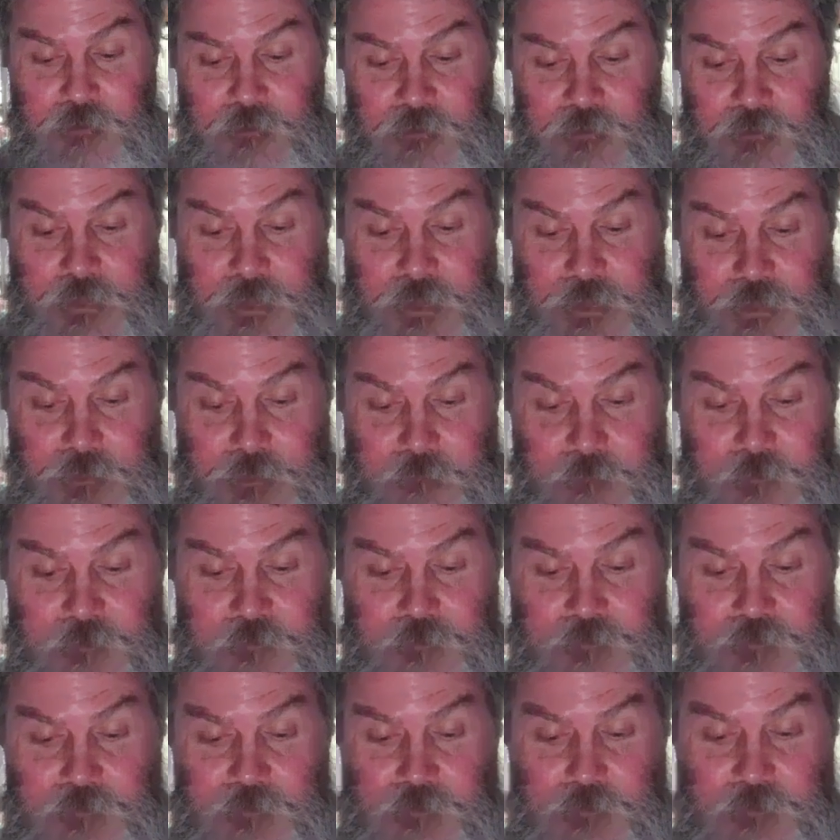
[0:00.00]

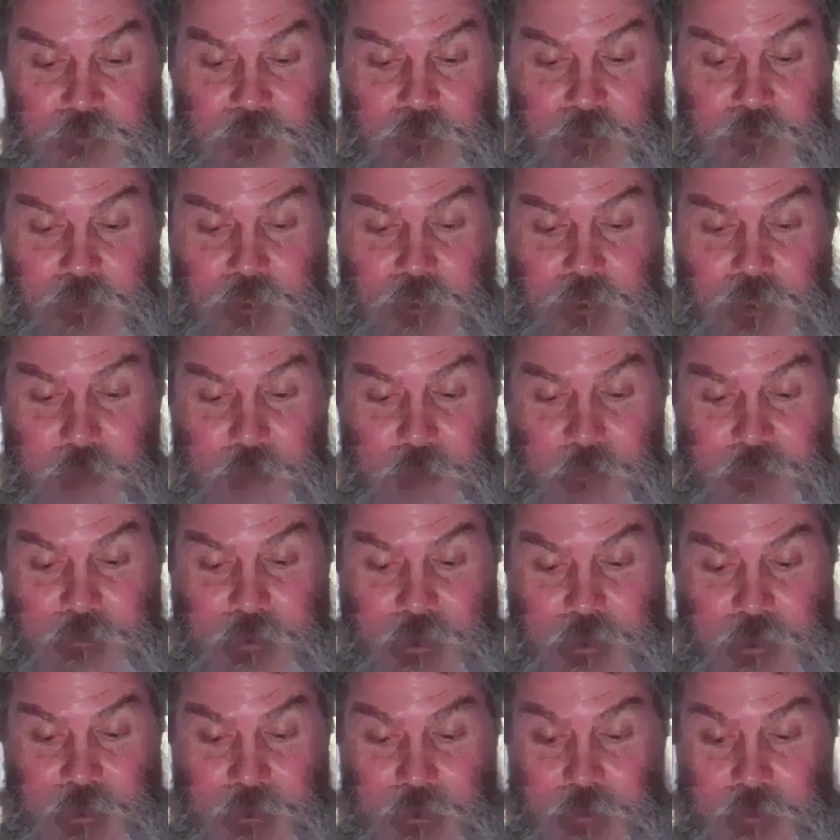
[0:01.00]
Zechariah,
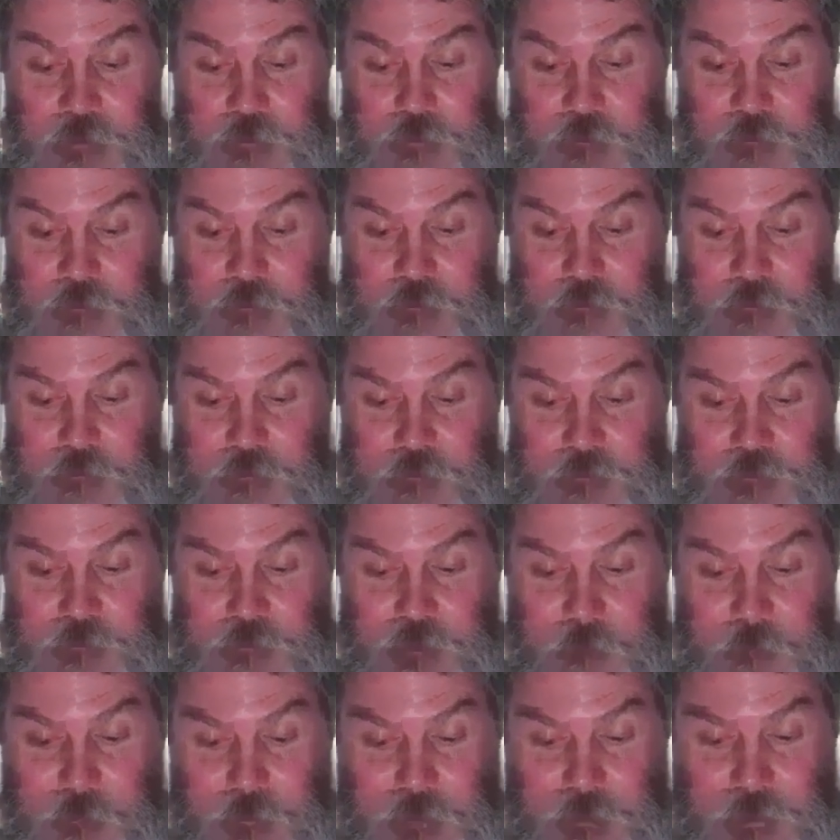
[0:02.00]
Amos,
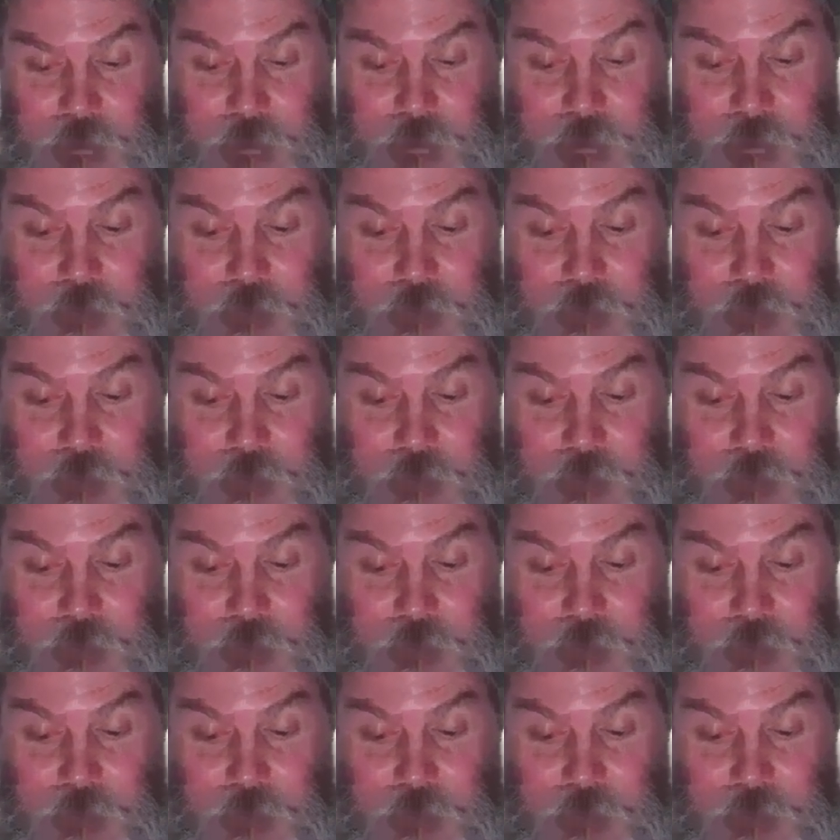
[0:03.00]
Obadiah,